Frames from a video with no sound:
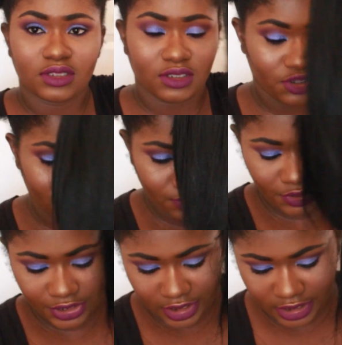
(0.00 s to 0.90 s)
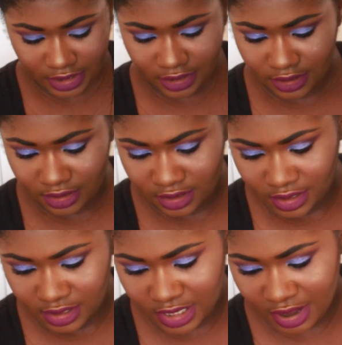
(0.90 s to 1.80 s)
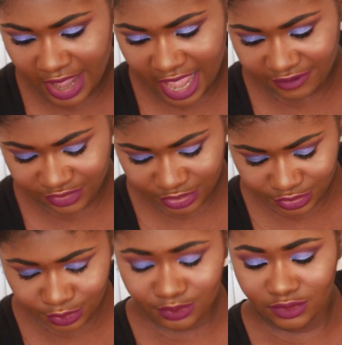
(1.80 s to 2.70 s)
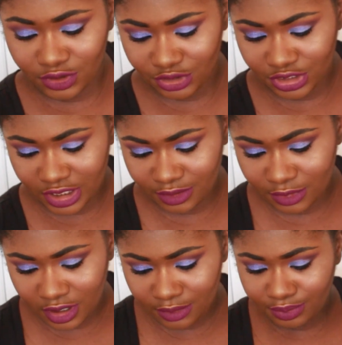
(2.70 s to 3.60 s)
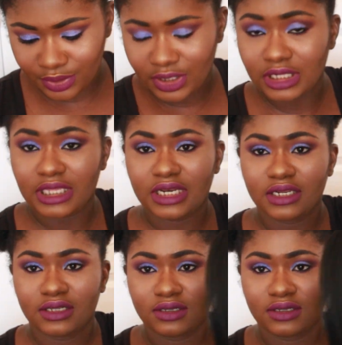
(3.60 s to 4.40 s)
You are done. Now after you're done pulling,